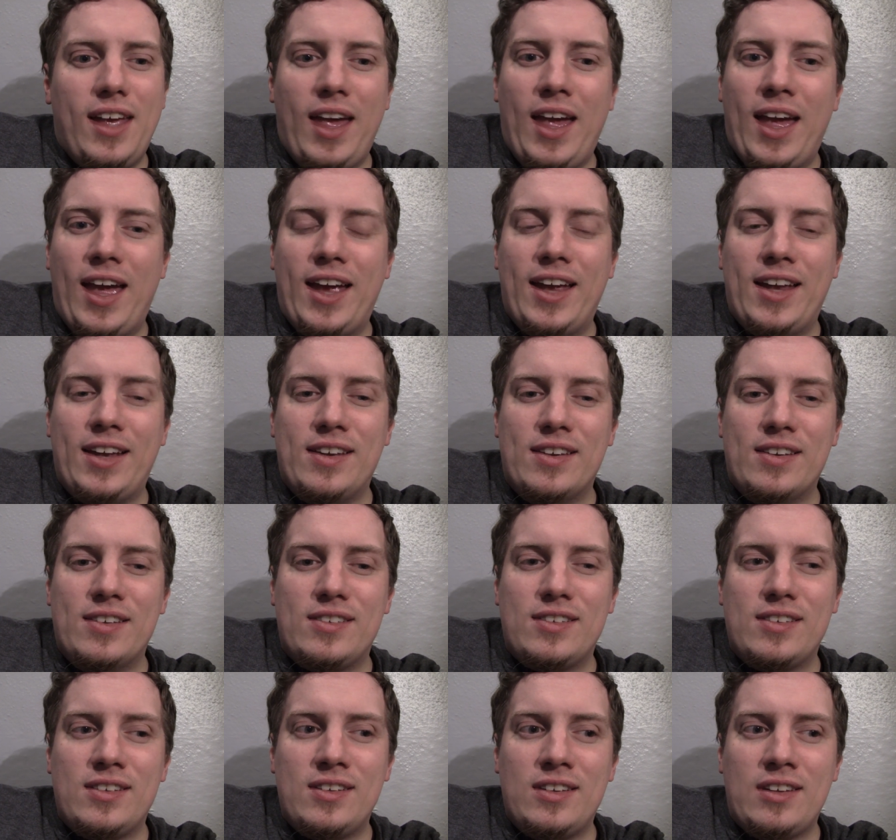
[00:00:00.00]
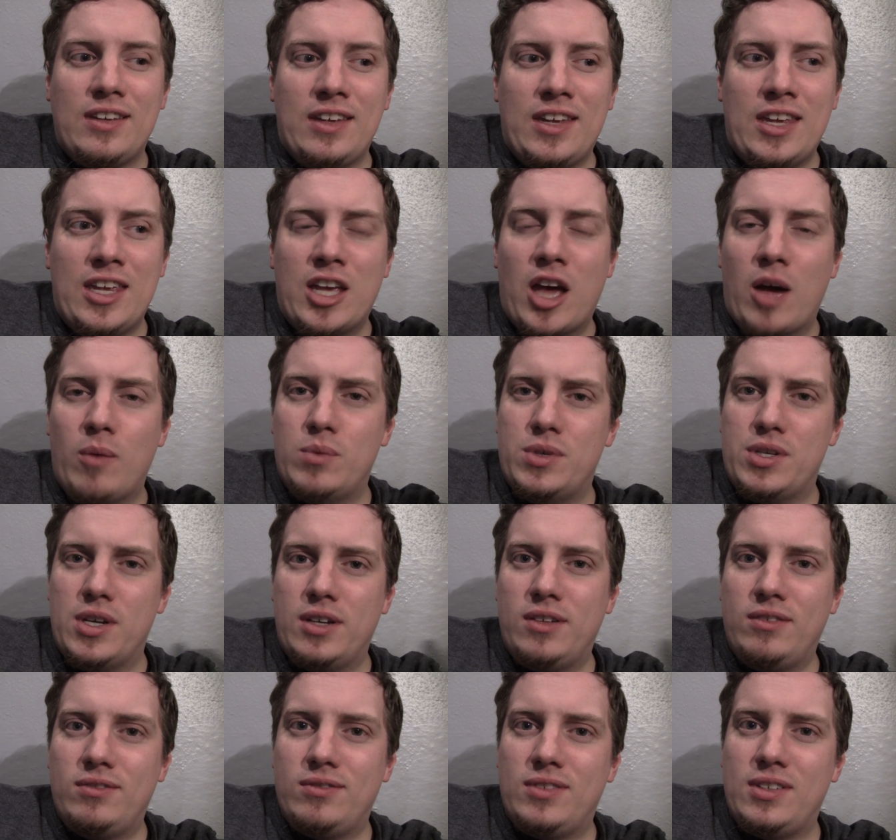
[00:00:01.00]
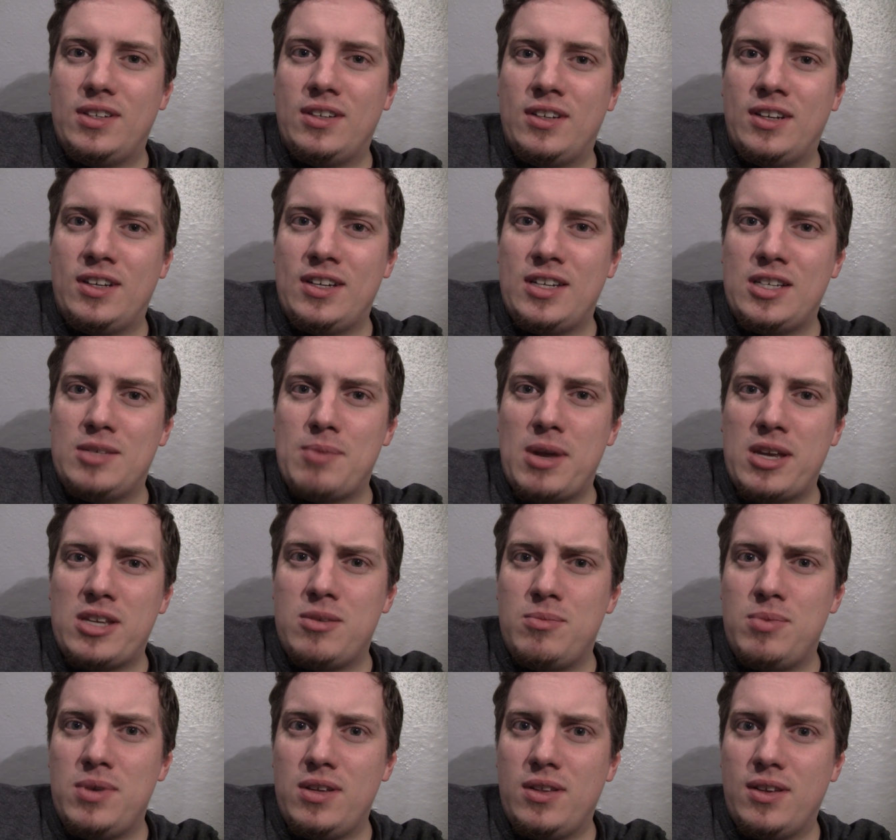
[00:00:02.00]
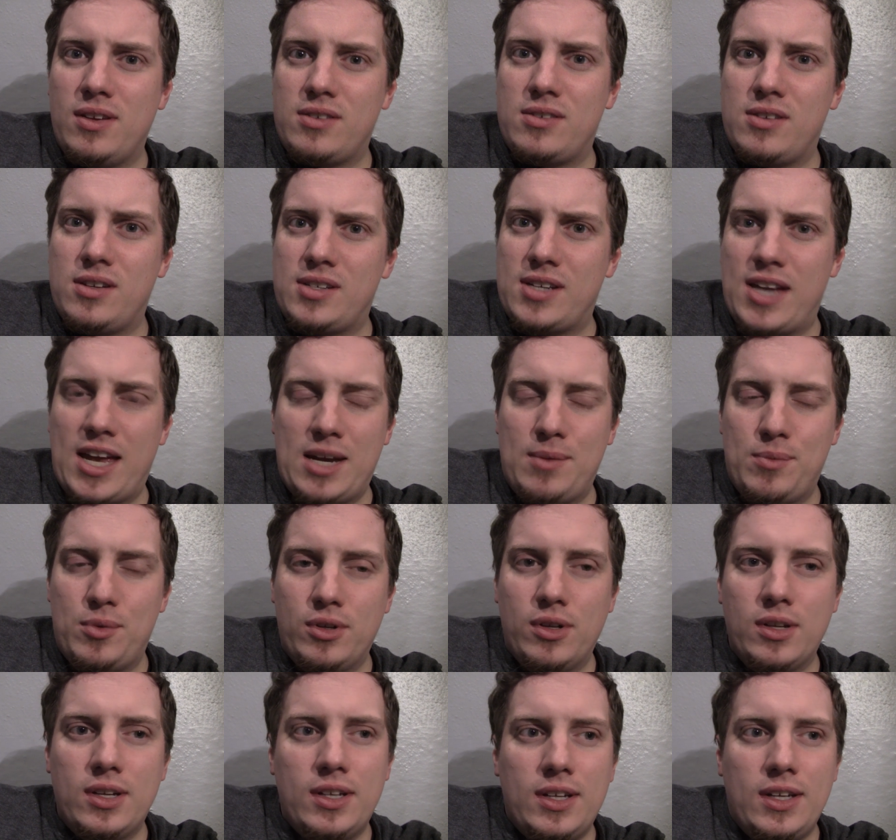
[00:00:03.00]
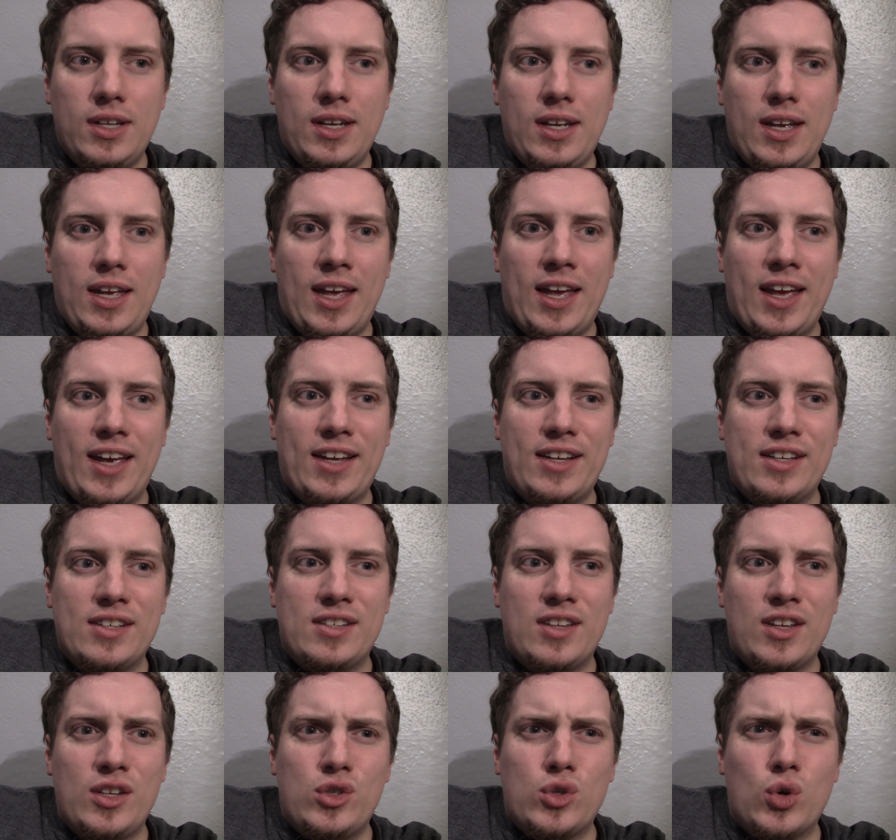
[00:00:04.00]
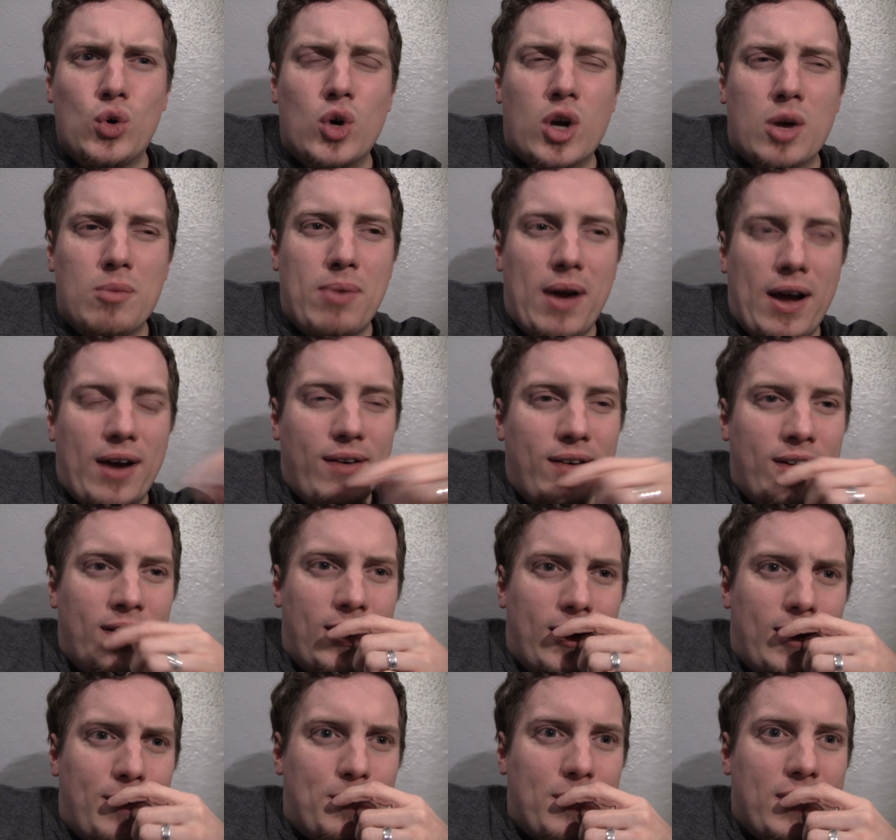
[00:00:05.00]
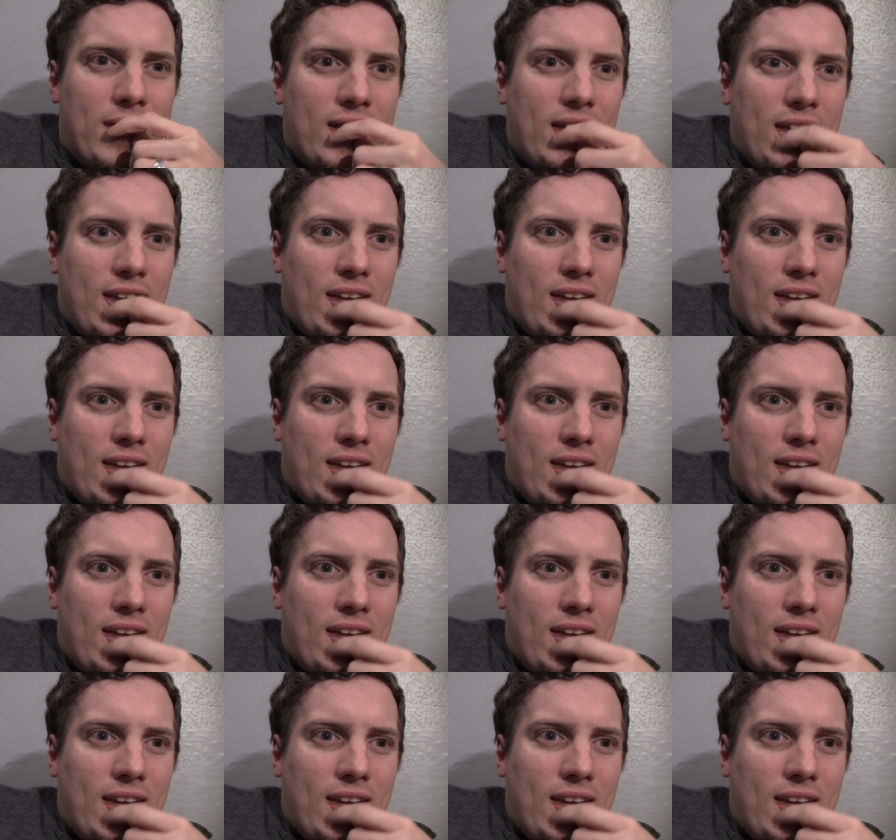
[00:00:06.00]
and he comes in and he's meant to be this this animal, and they talk about. Um,